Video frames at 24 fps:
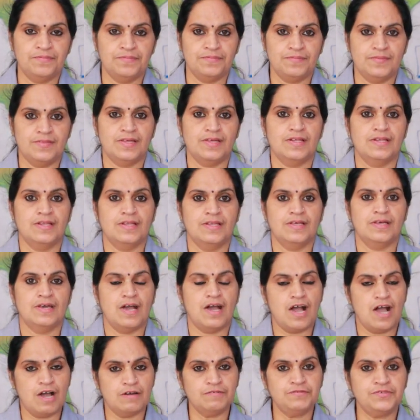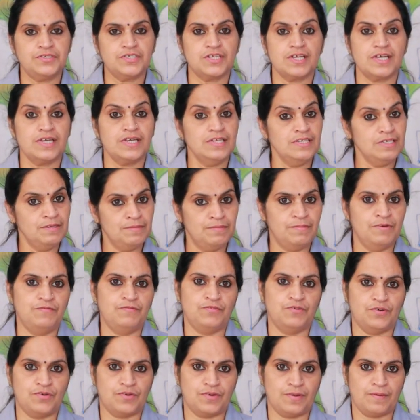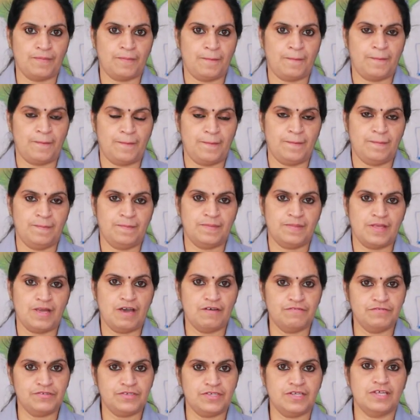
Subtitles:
then after and before. After